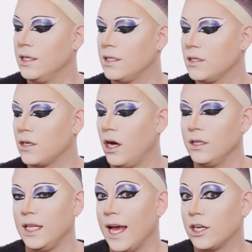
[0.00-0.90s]
This is
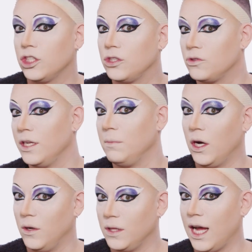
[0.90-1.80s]
called the
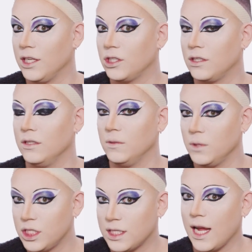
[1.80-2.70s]
Extremo Lash Glue,
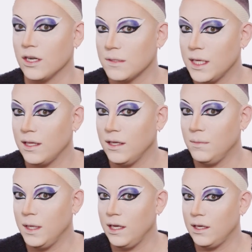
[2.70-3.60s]
which scares me a
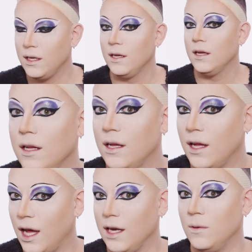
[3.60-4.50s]
little bit.
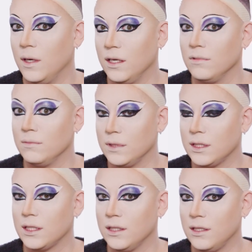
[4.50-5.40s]
I don't wanna rip my
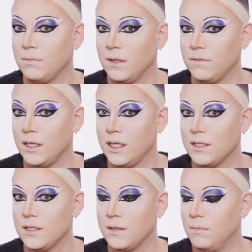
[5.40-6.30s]
skin off my
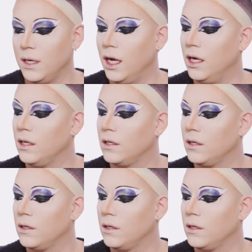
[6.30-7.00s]
face, but